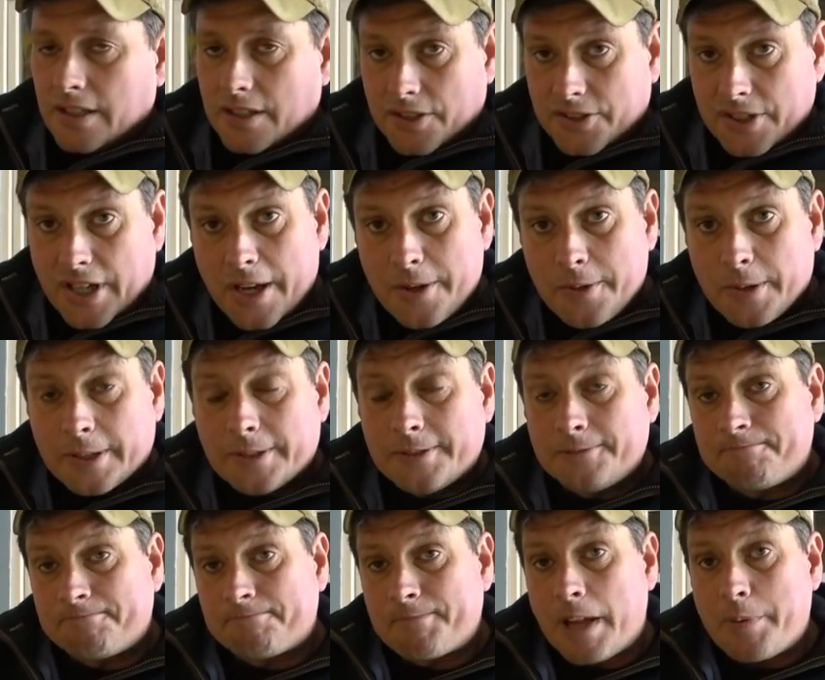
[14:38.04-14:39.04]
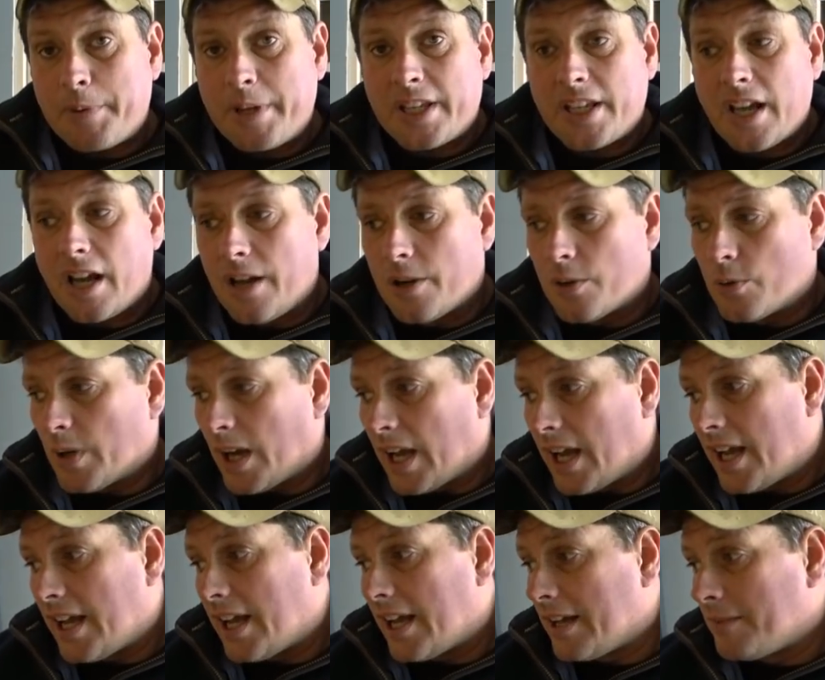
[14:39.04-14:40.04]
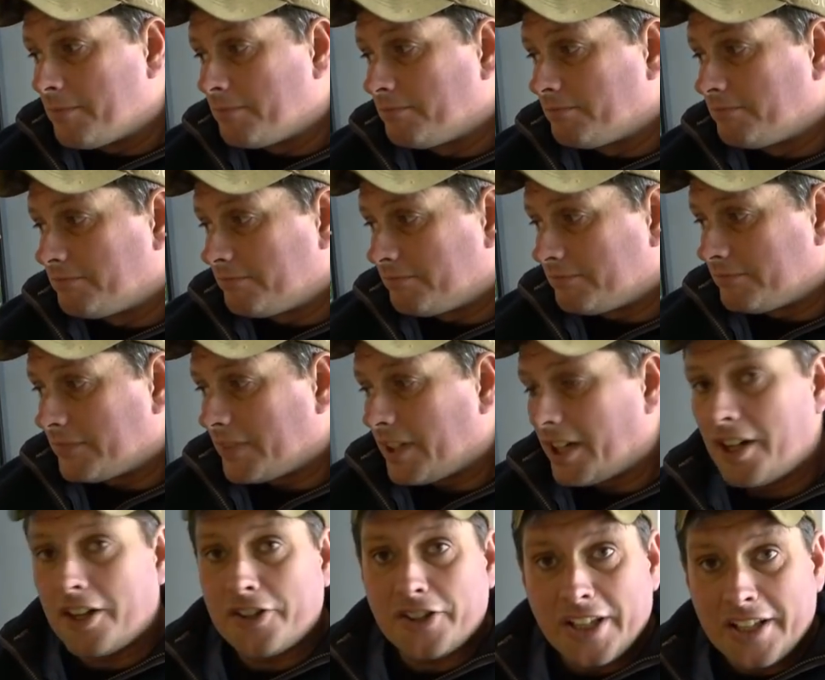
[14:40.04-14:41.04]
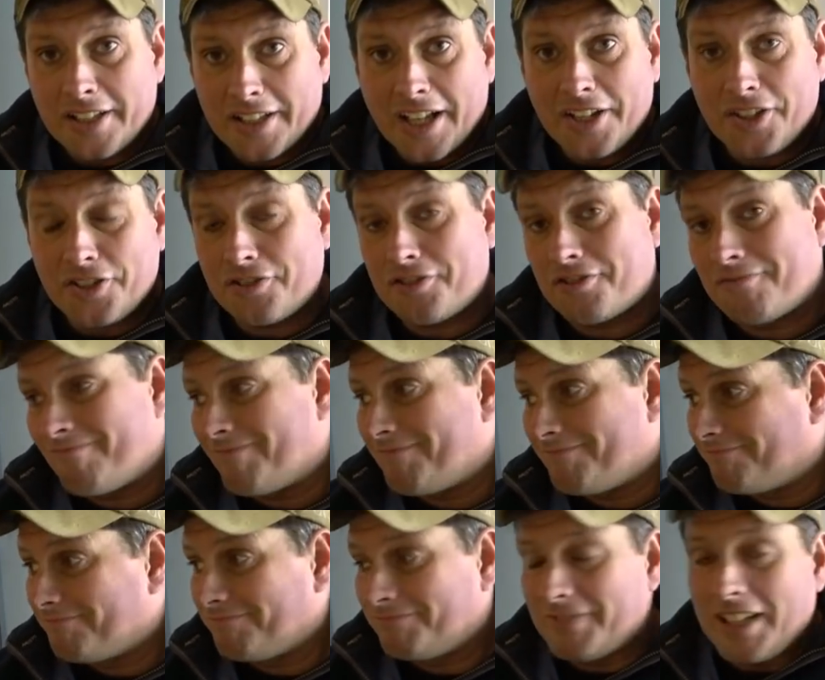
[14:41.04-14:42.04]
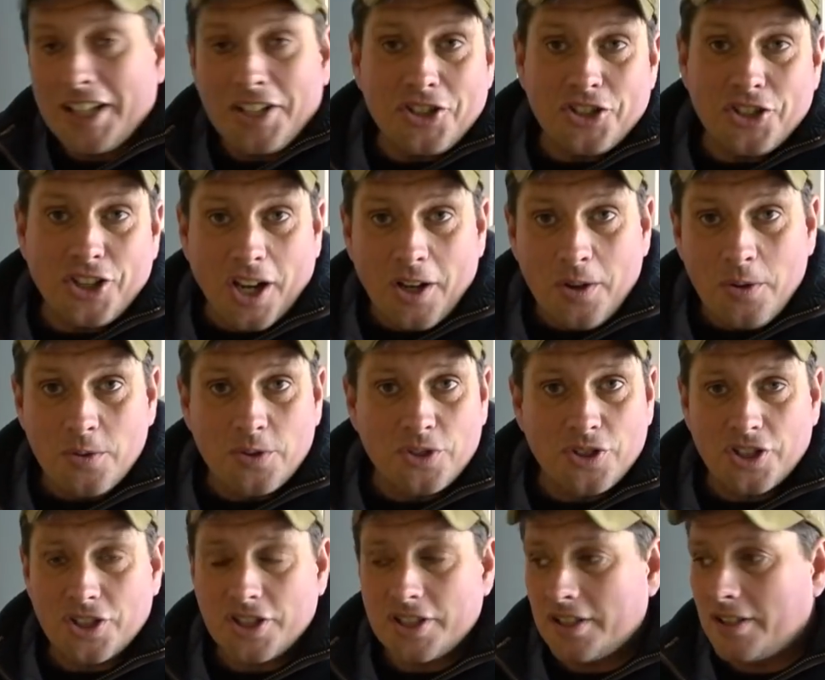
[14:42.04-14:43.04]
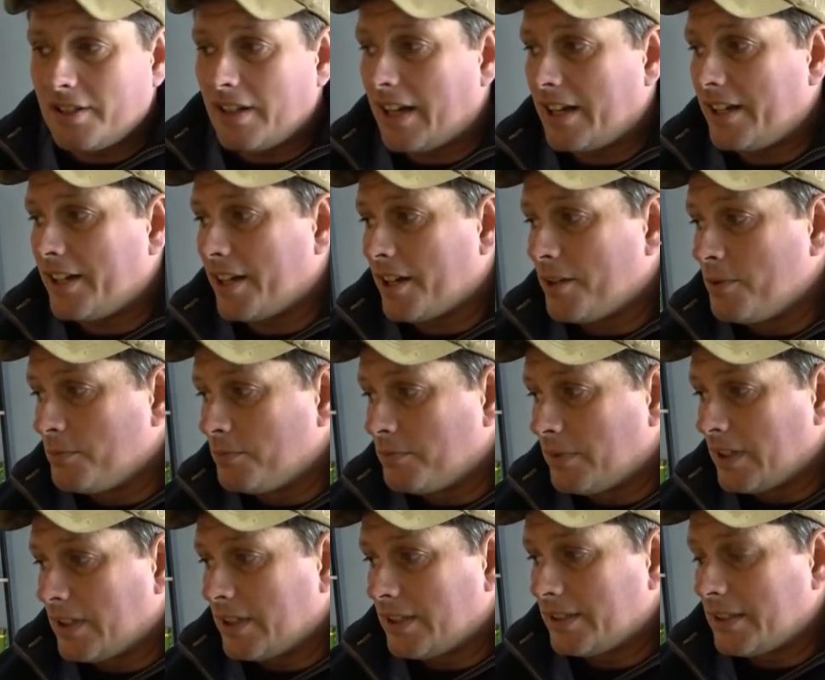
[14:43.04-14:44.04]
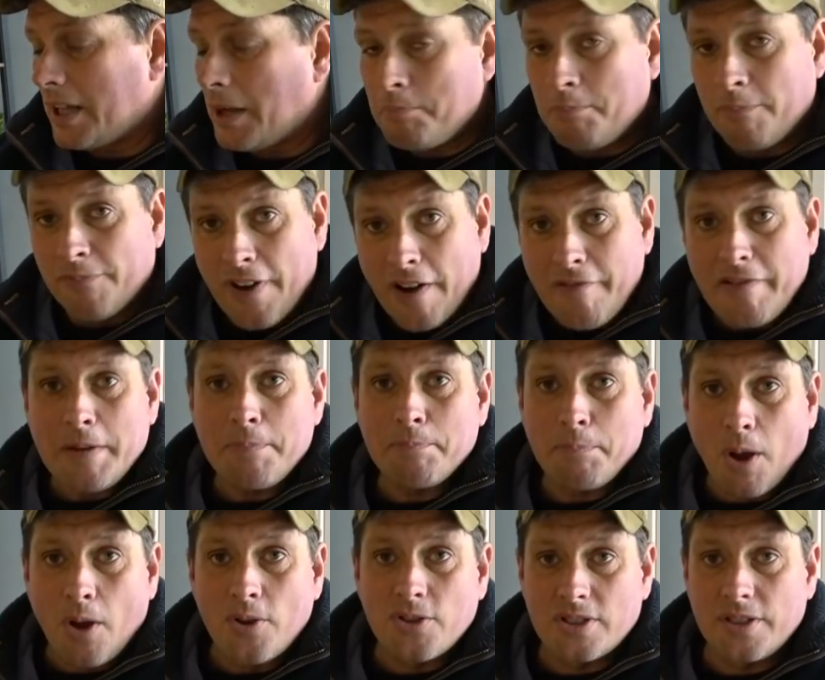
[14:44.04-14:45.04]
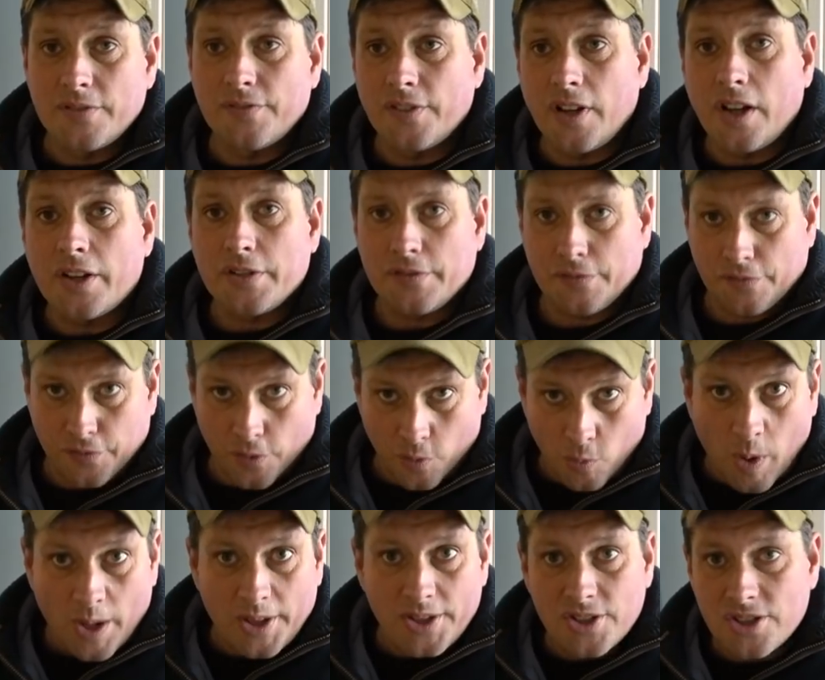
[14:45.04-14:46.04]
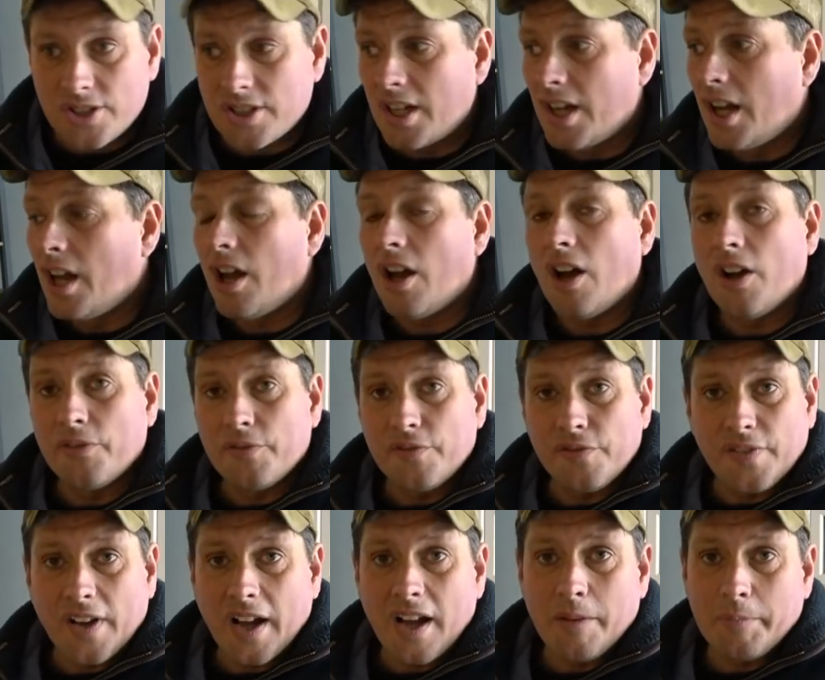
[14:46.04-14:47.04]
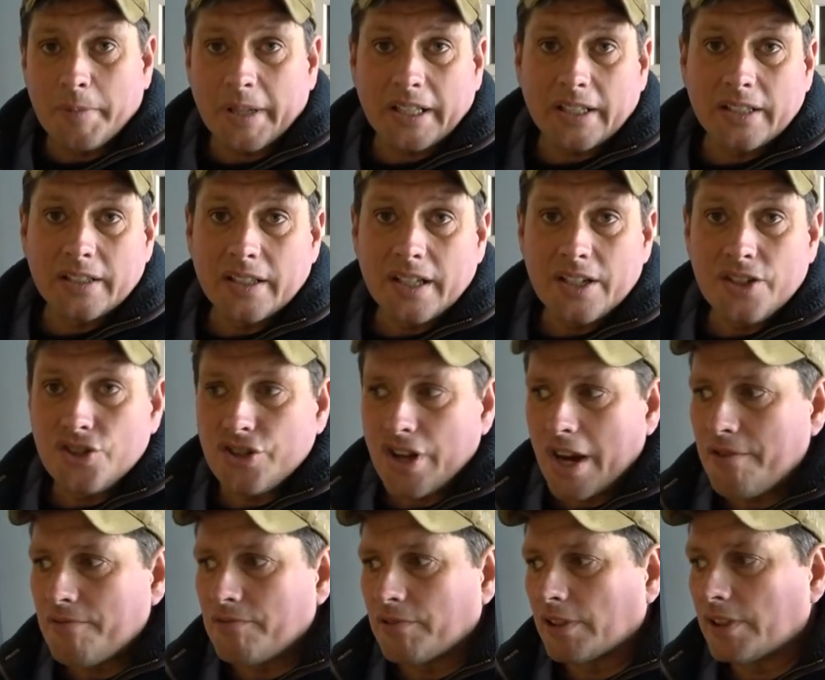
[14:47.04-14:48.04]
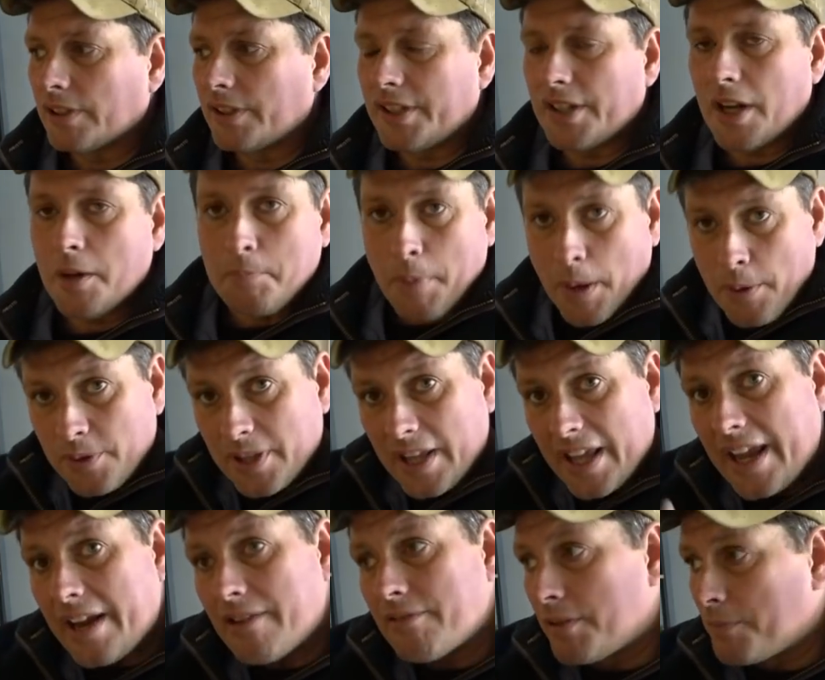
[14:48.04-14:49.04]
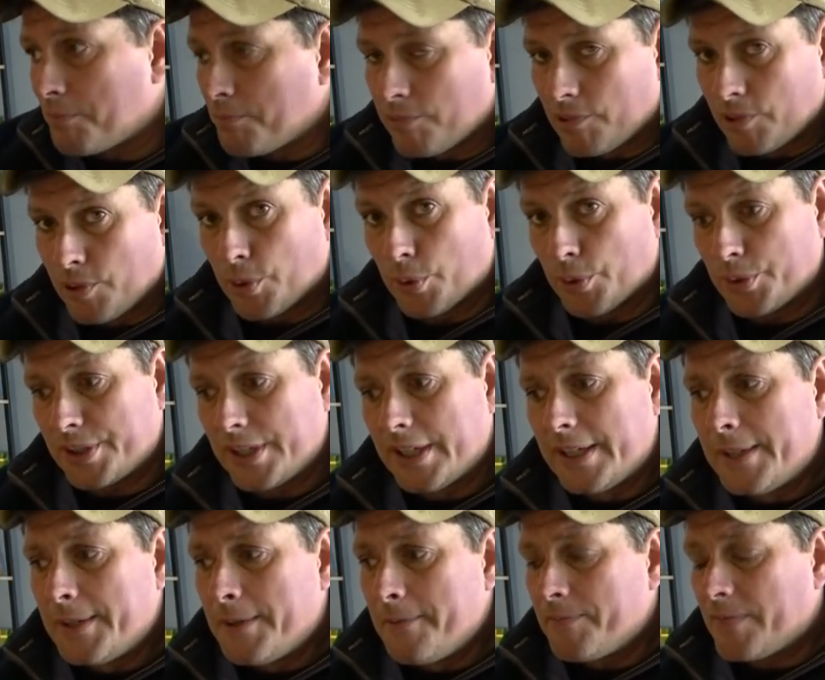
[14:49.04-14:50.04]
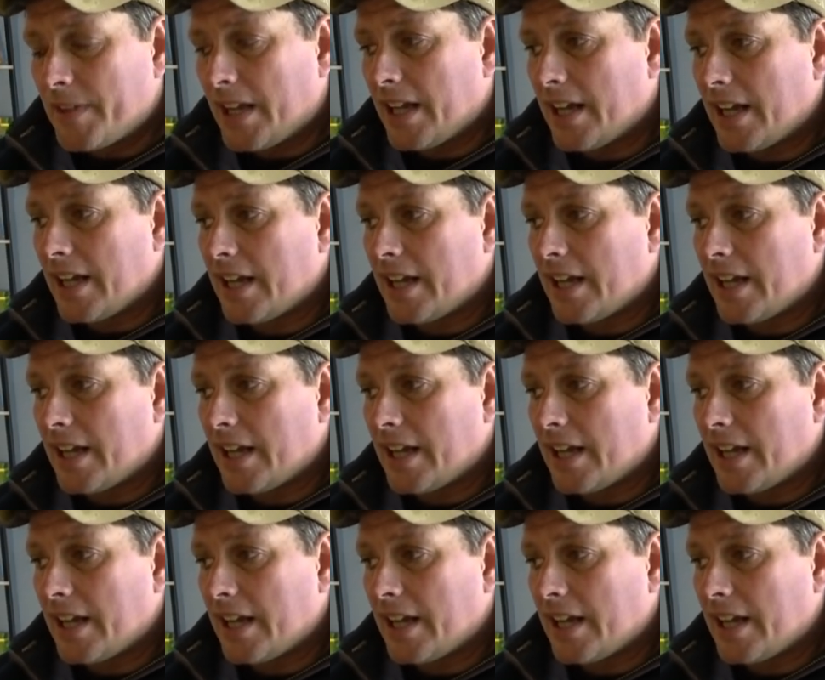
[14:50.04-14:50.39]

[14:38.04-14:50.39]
So there we go. And I think that shows just, you know, a very positive light for once on farming in general, you know, both here and abroad. You